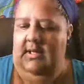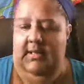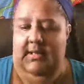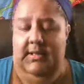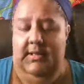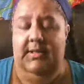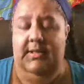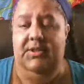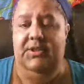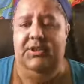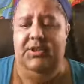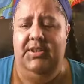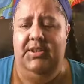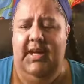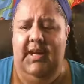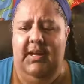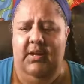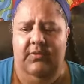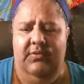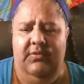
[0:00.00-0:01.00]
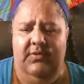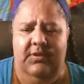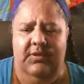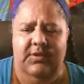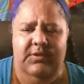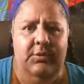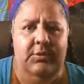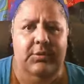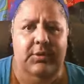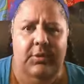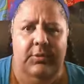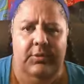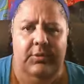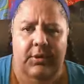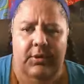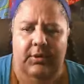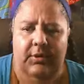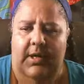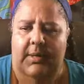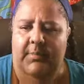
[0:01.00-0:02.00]
here in Chicago. For those who don't
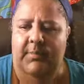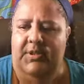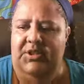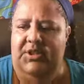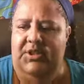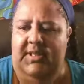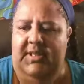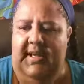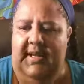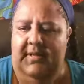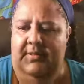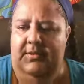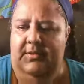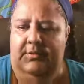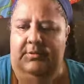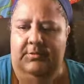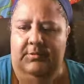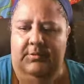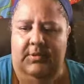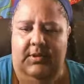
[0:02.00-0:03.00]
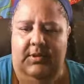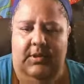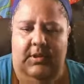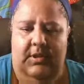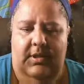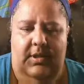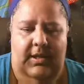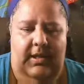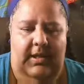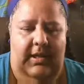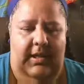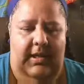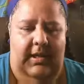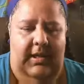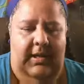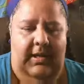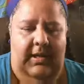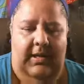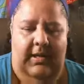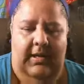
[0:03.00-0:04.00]
know, I'm in Chicago,
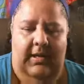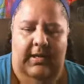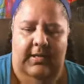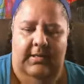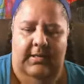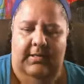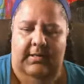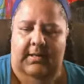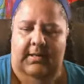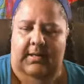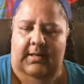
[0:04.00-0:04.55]
and